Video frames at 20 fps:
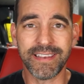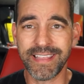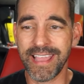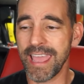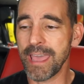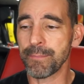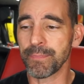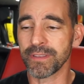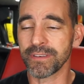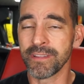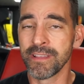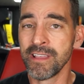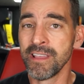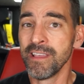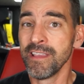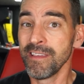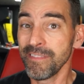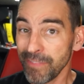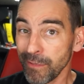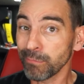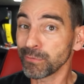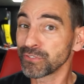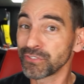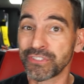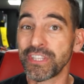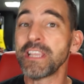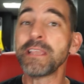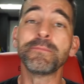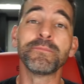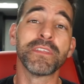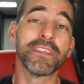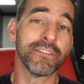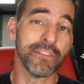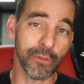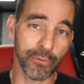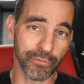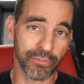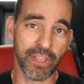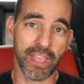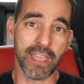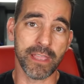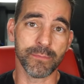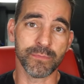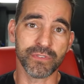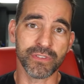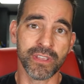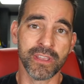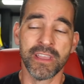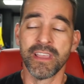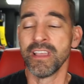cabinet that was themed in those games?